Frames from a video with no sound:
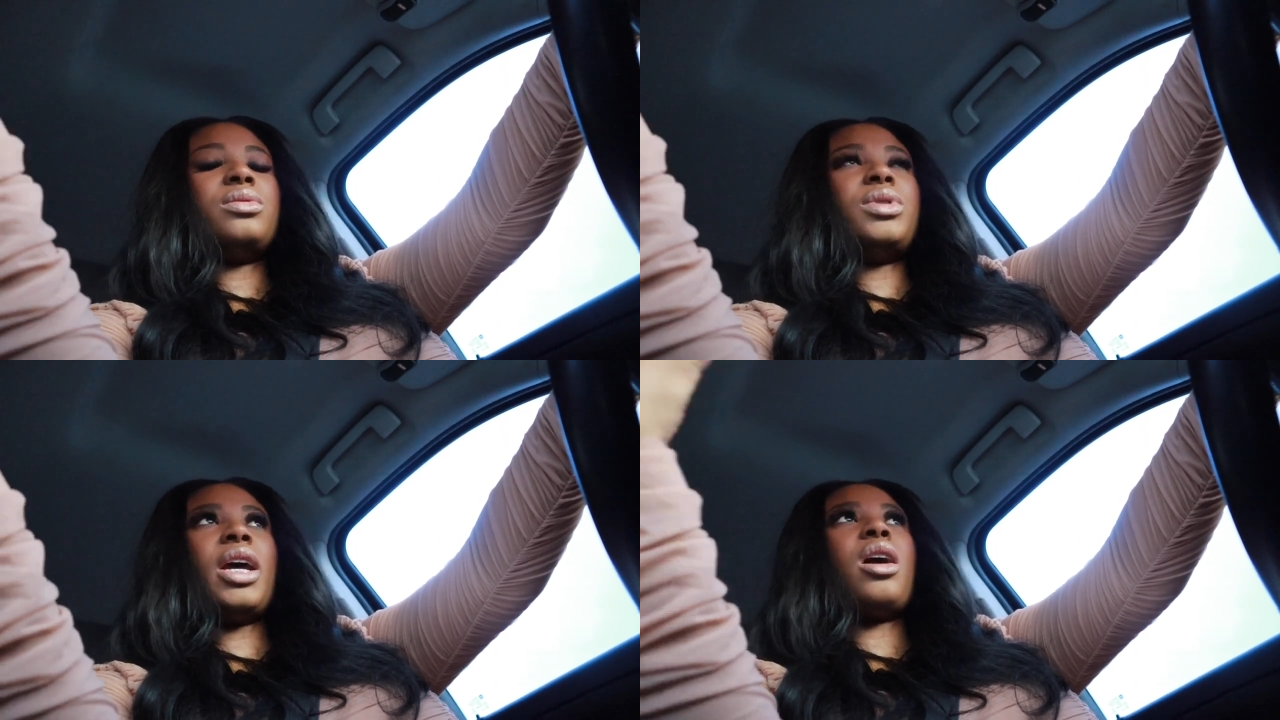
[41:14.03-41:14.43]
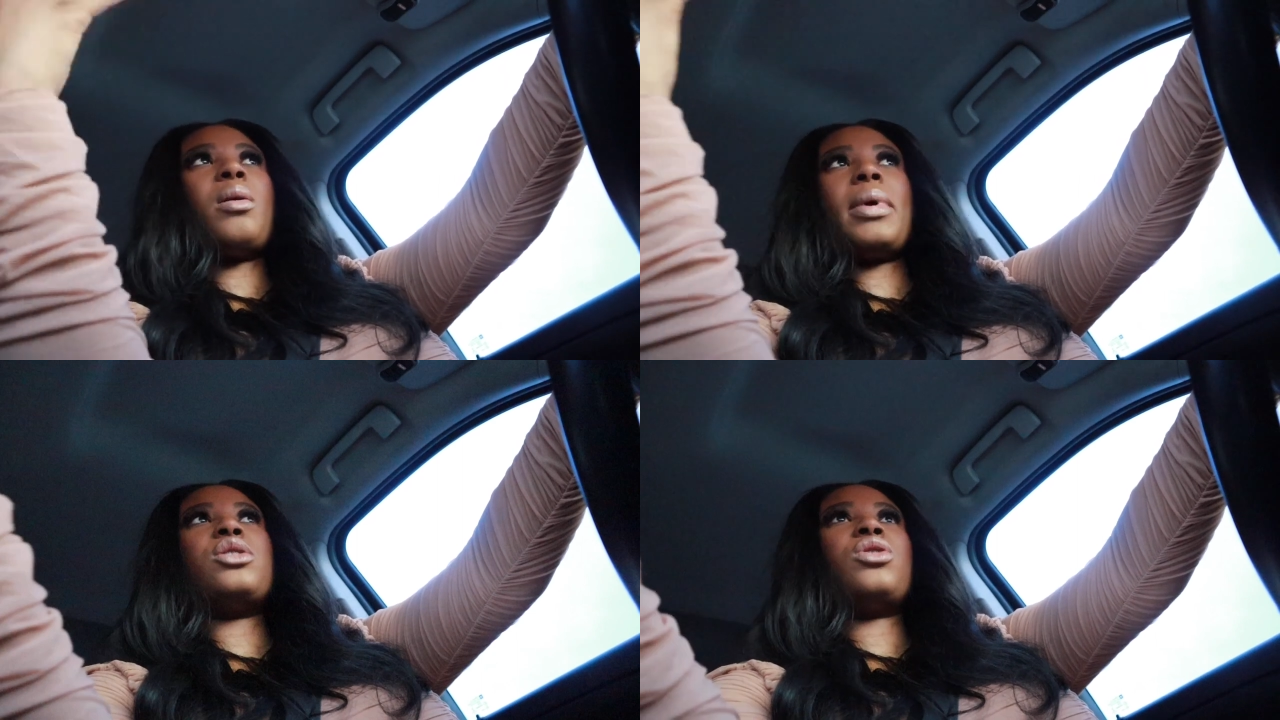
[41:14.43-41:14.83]
take
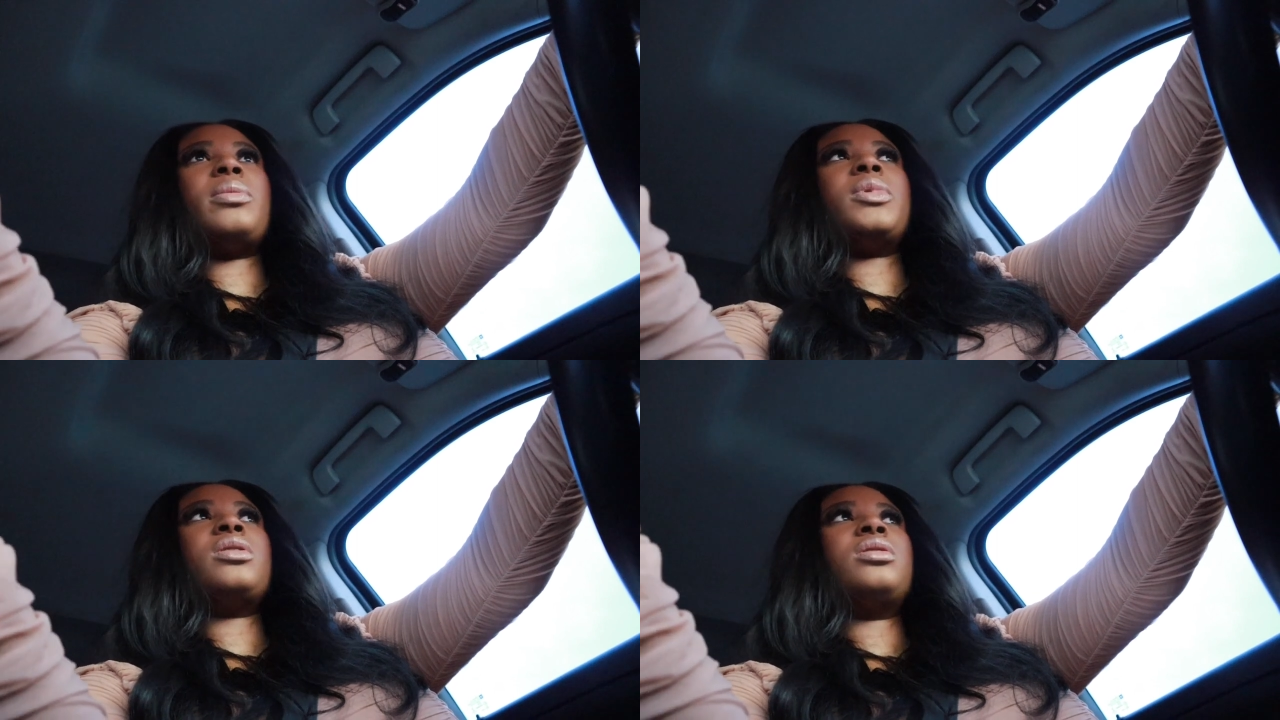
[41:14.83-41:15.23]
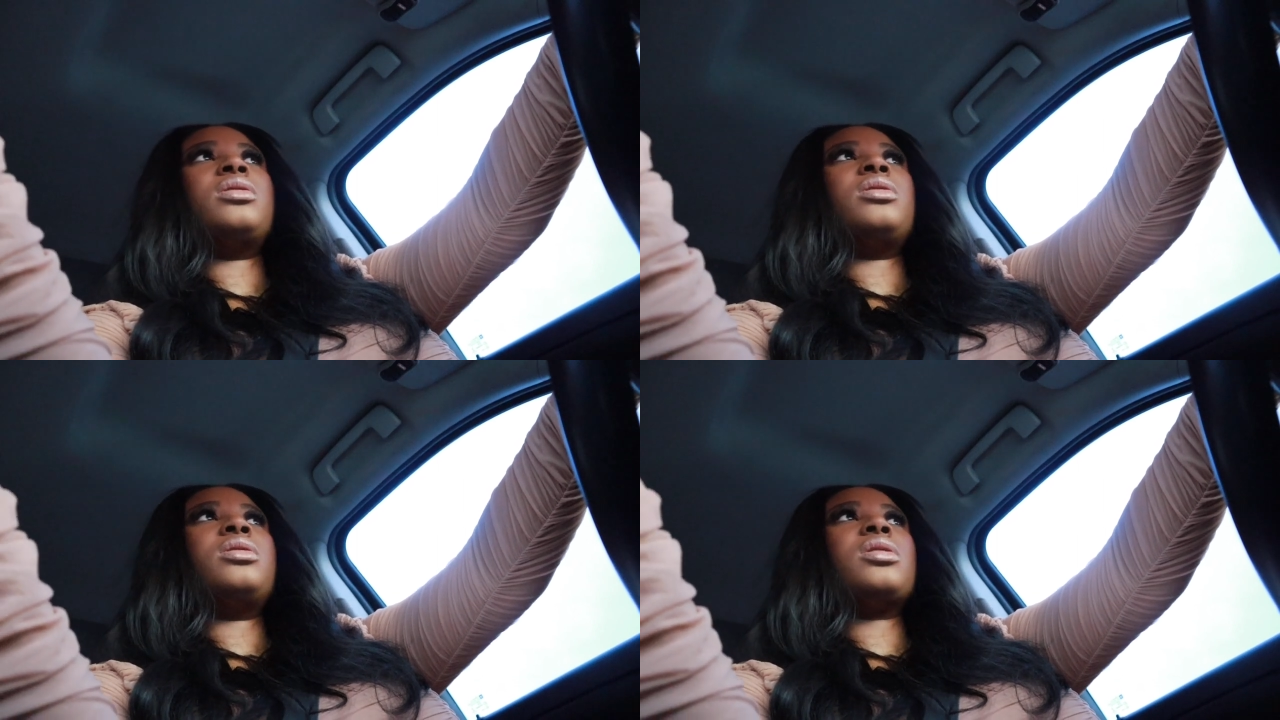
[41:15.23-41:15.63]
on my drama?
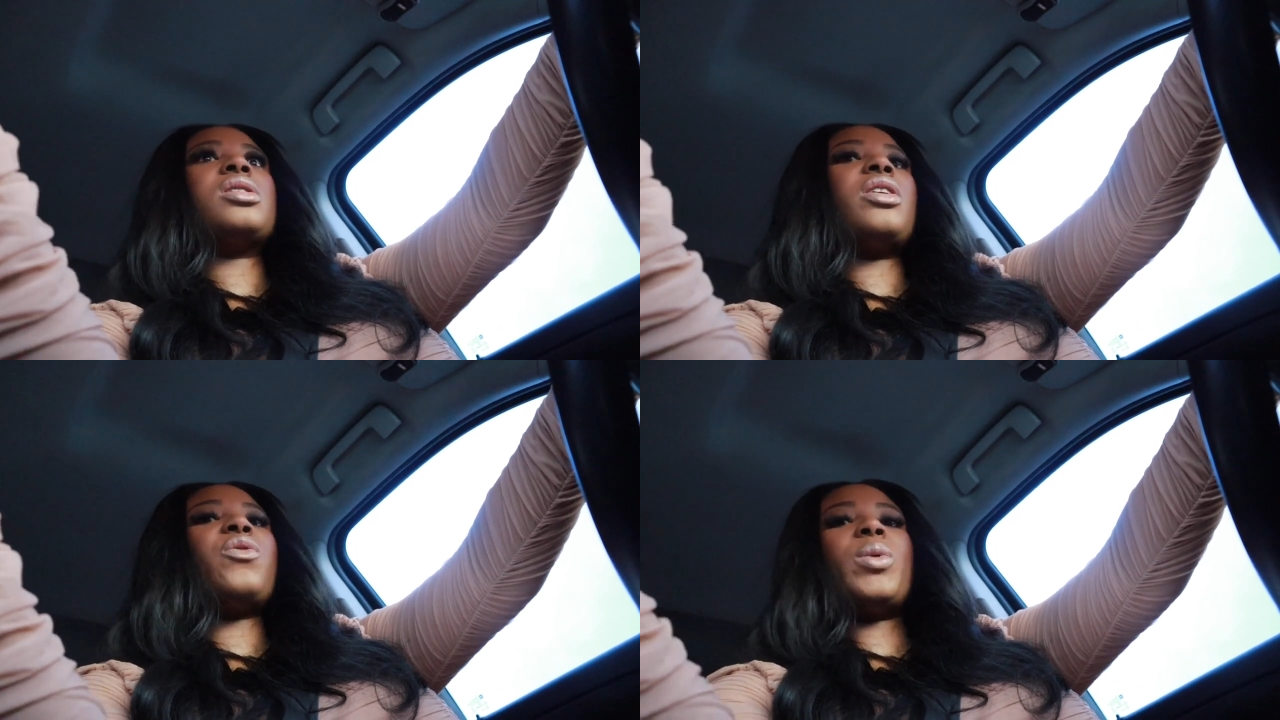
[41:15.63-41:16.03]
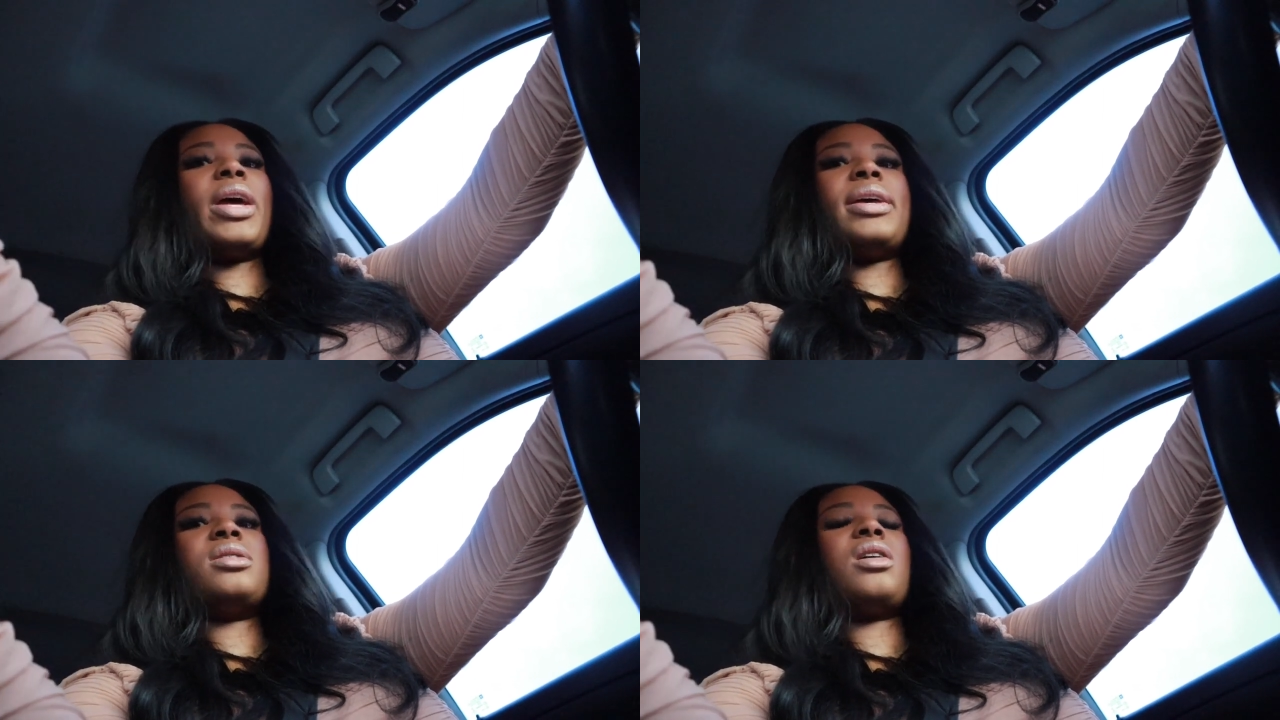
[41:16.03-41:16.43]
Because everyone
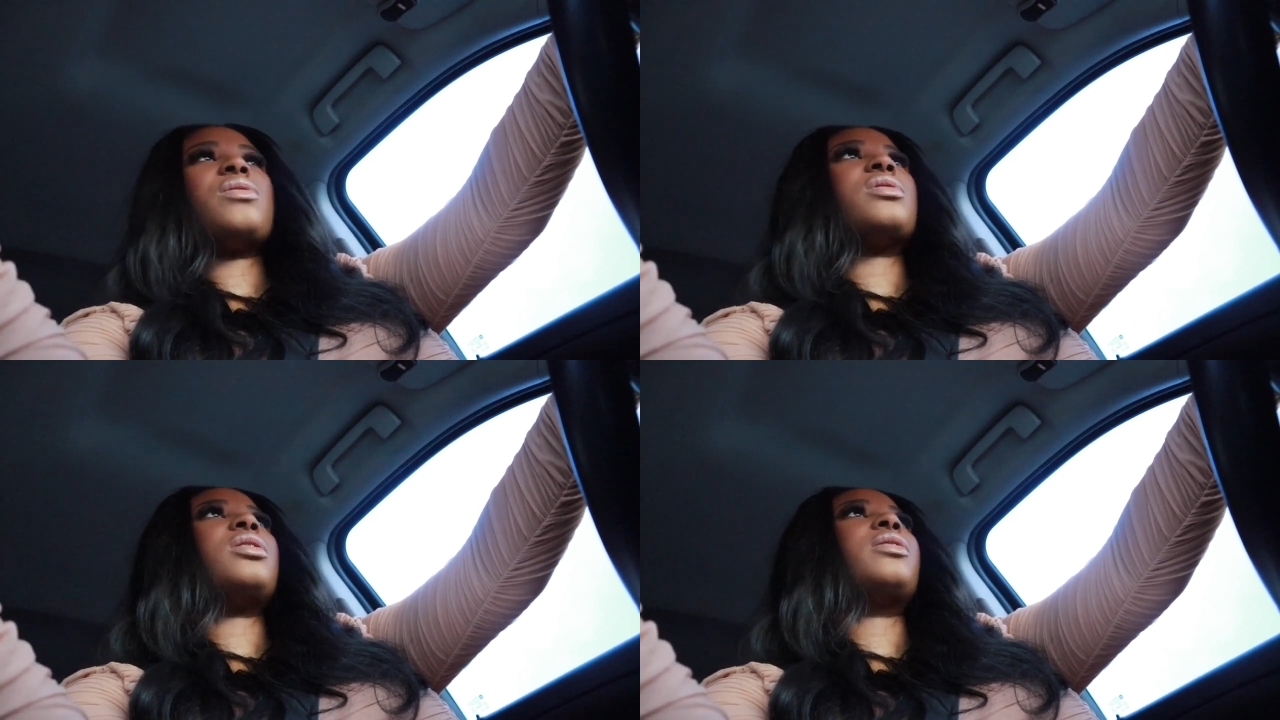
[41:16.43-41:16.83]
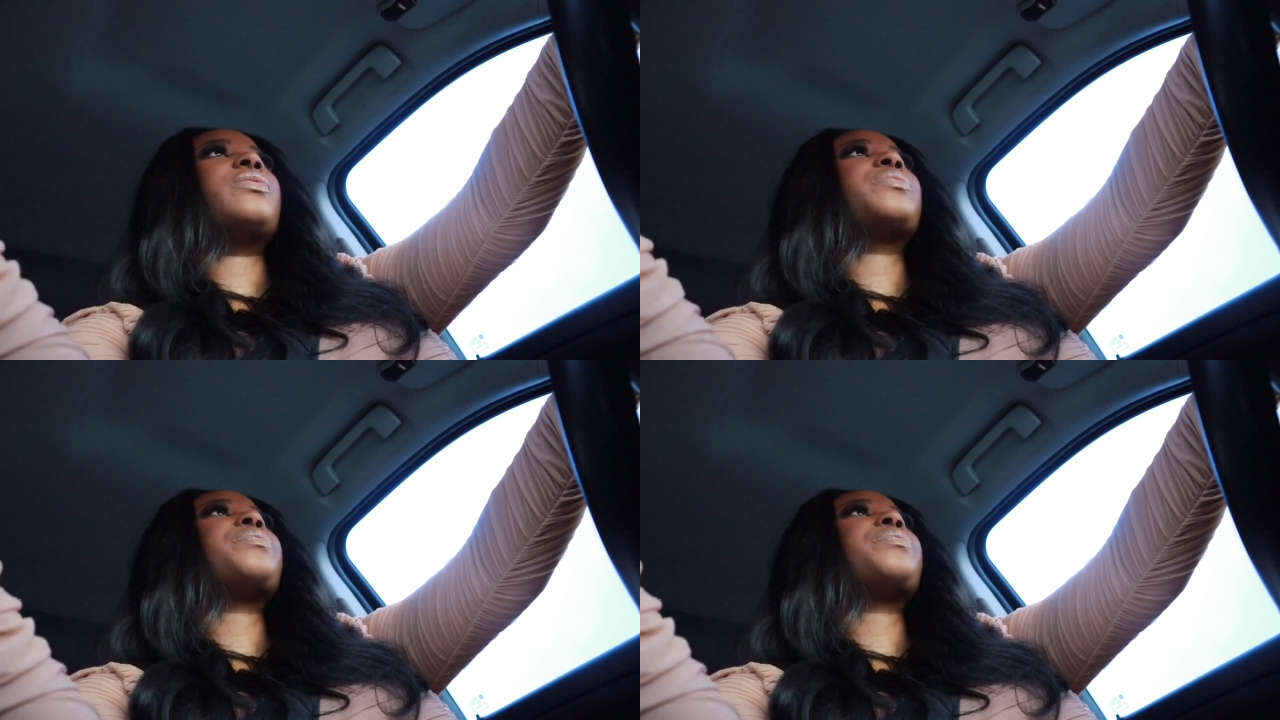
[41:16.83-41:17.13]
has their own stuff.